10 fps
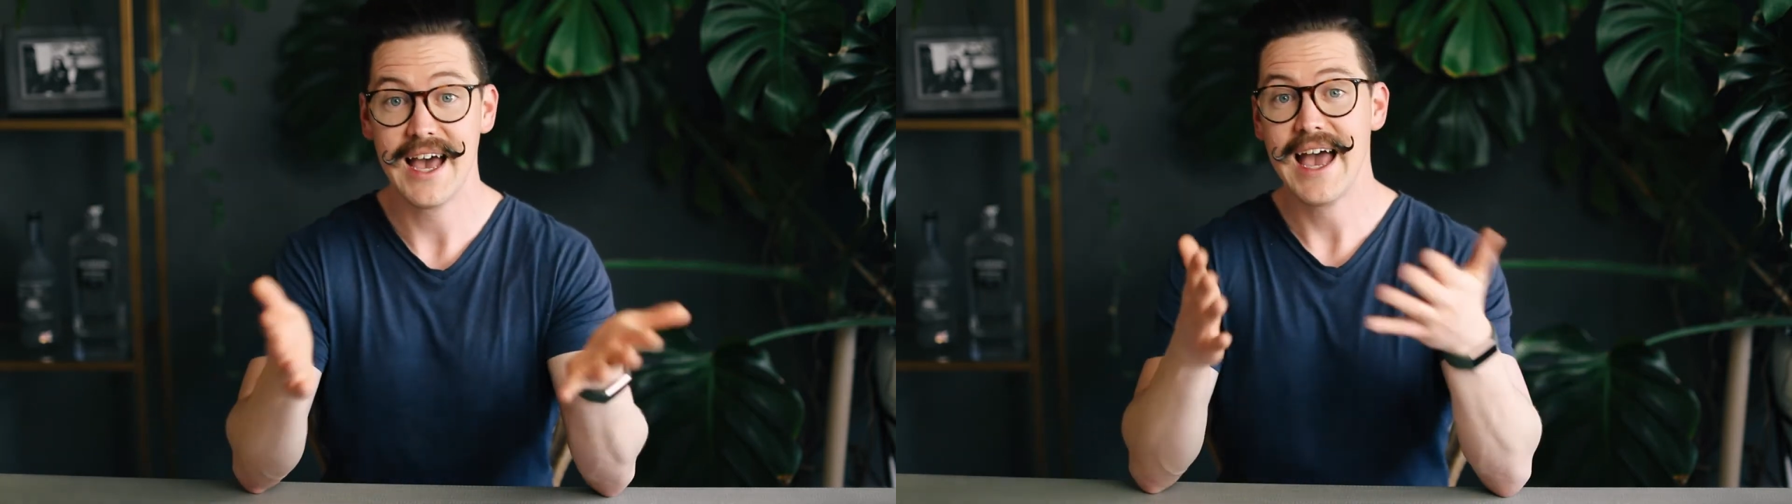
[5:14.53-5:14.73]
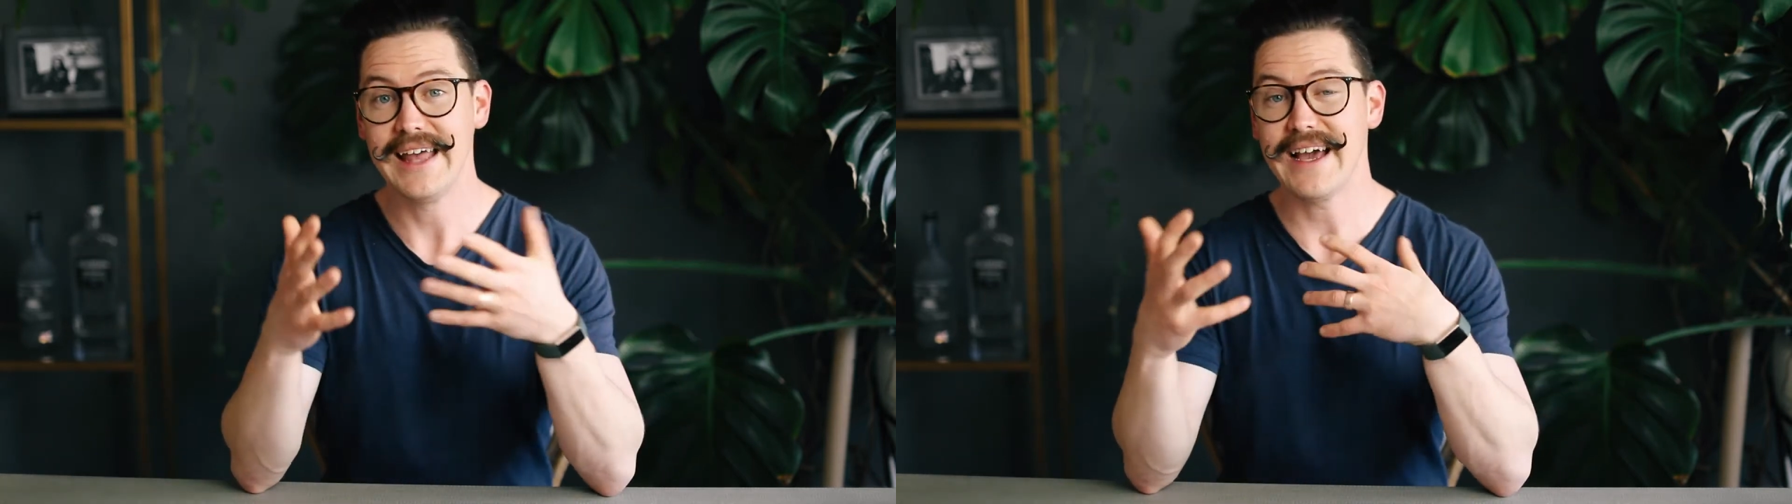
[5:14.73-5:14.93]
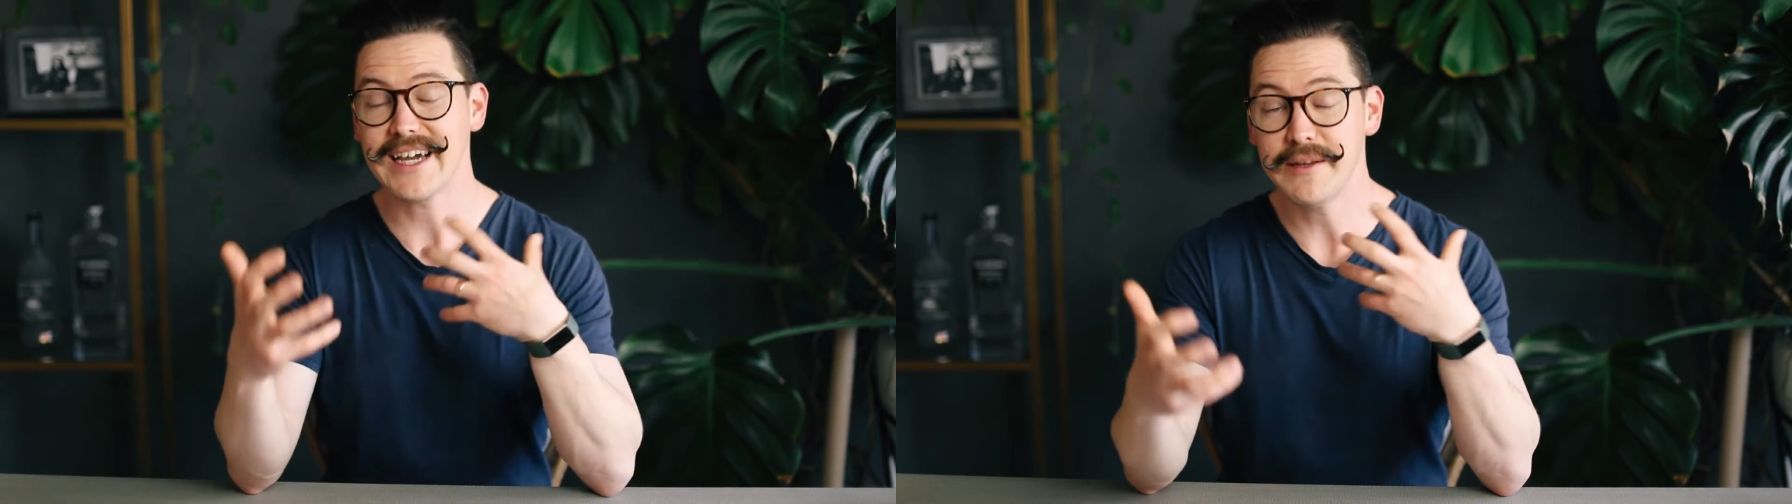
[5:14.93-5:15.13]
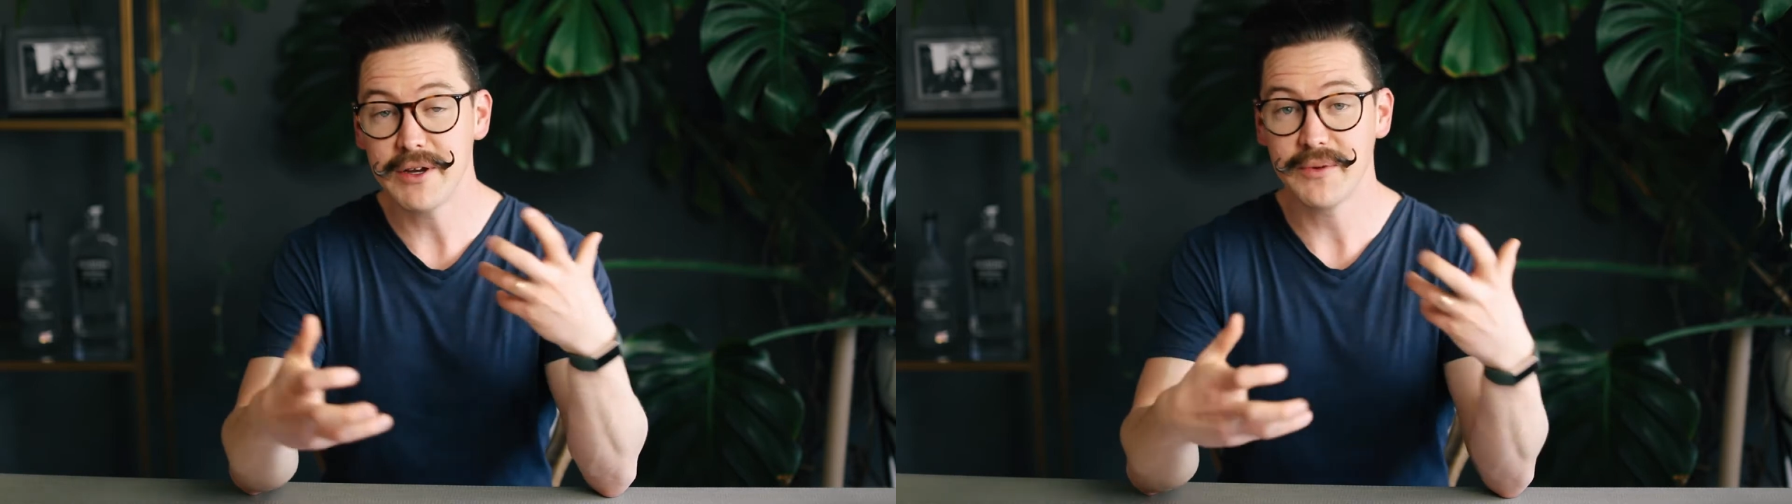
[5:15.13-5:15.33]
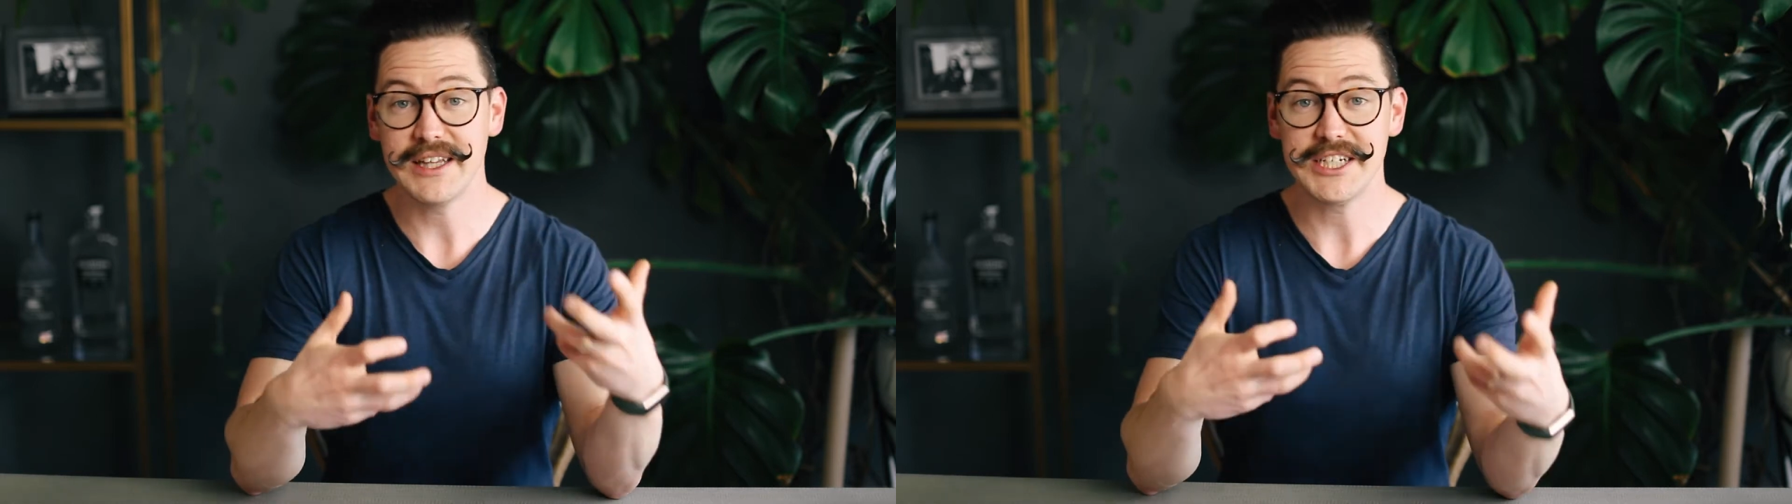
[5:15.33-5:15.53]
And that can be
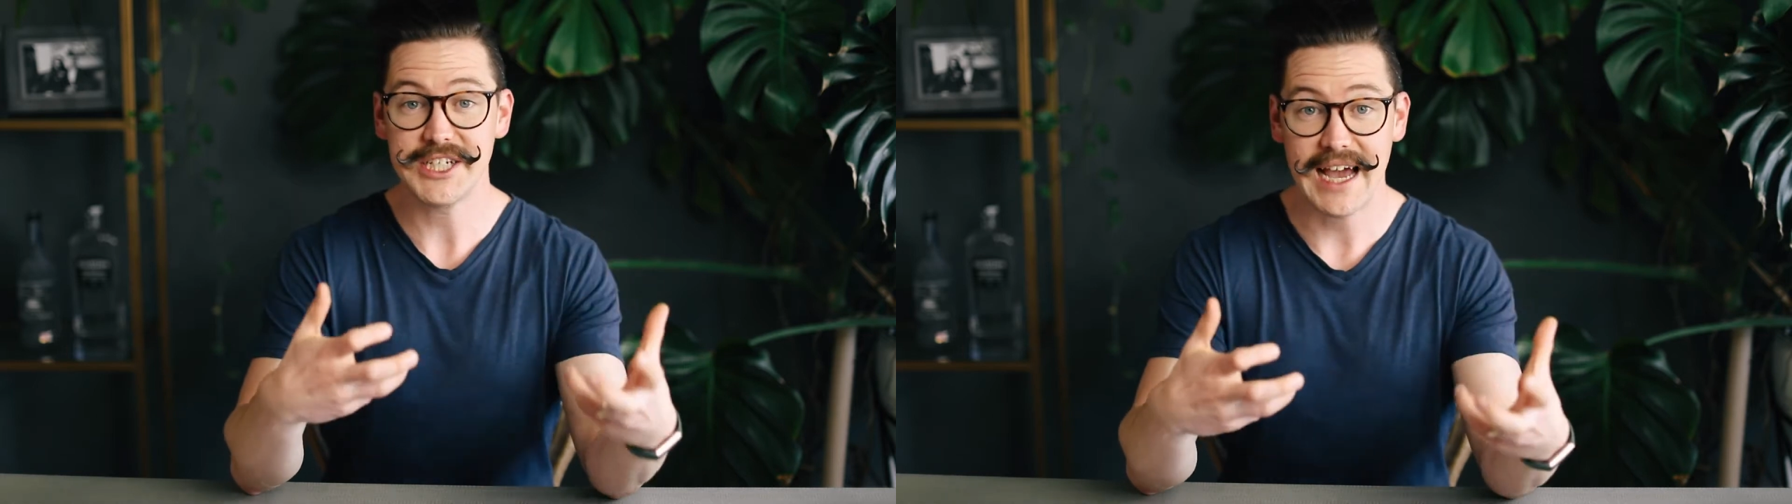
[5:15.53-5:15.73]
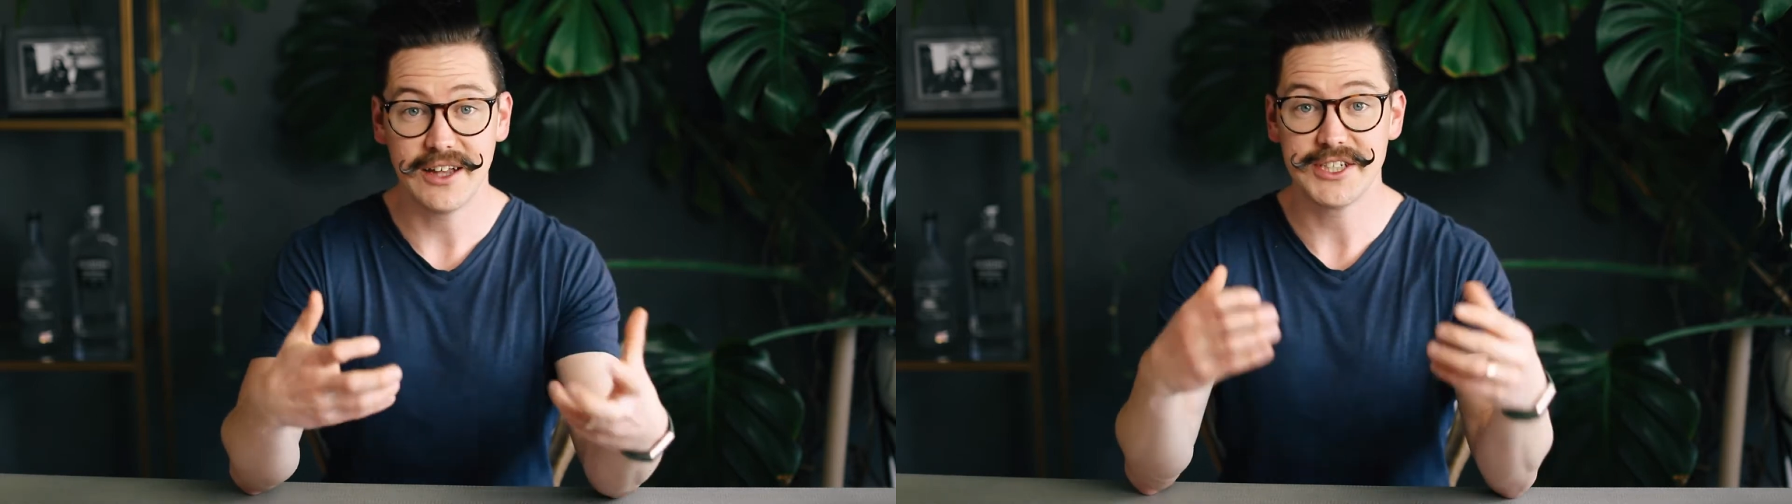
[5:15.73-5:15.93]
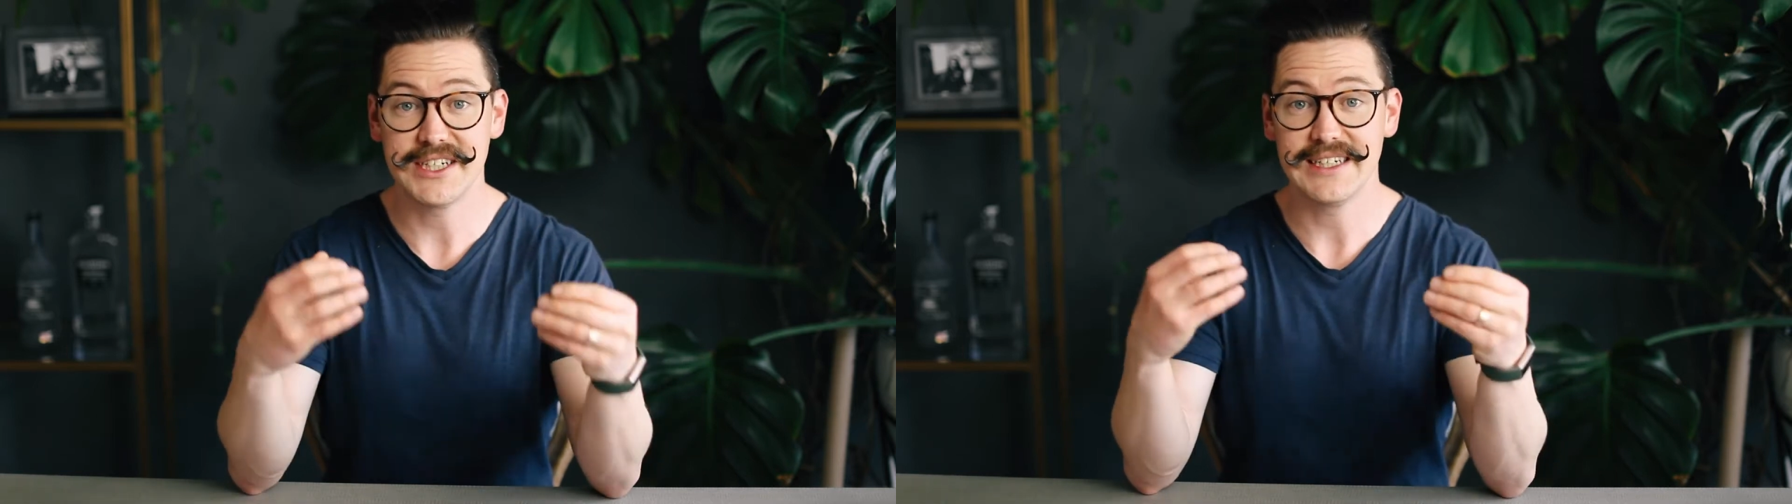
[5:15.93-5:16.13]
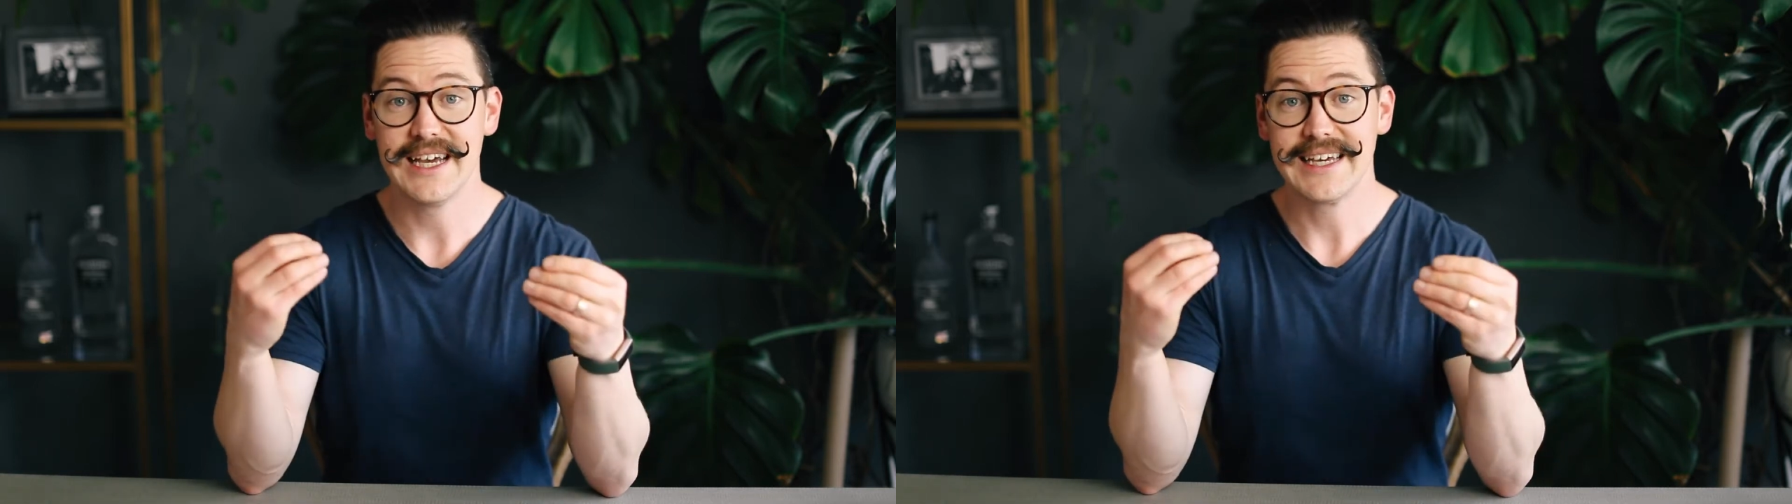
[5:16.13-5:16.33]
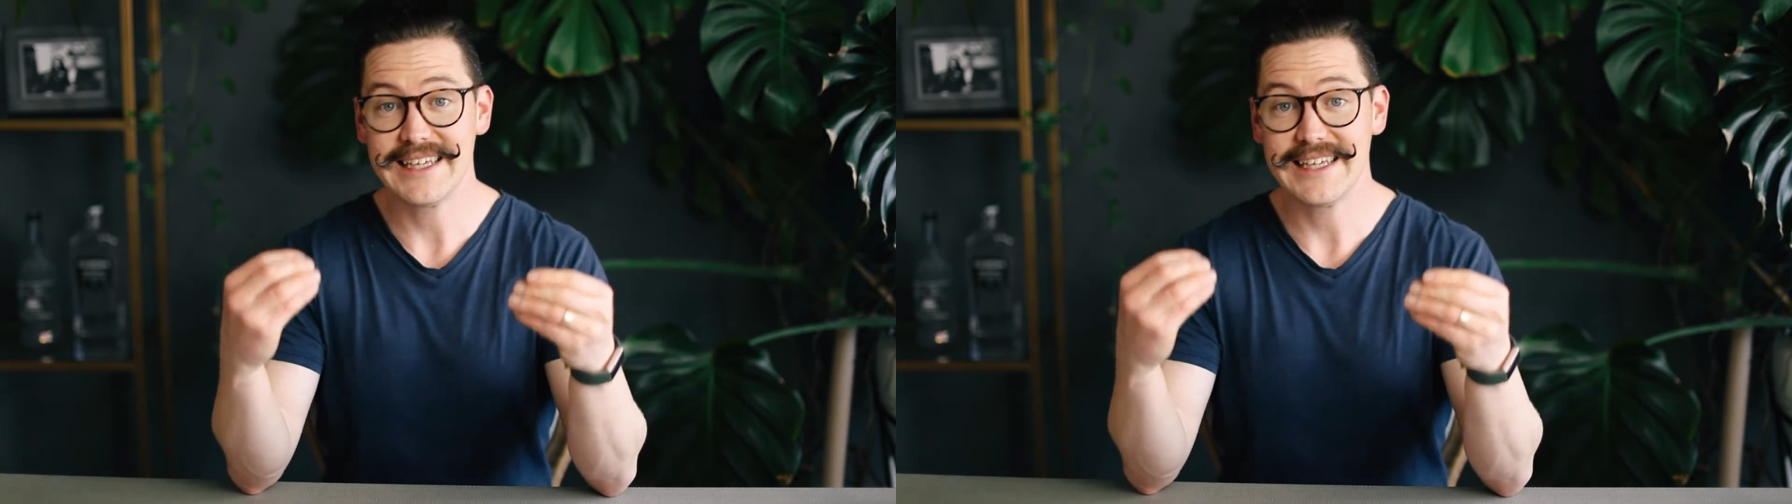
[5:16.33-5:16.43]
really challenging,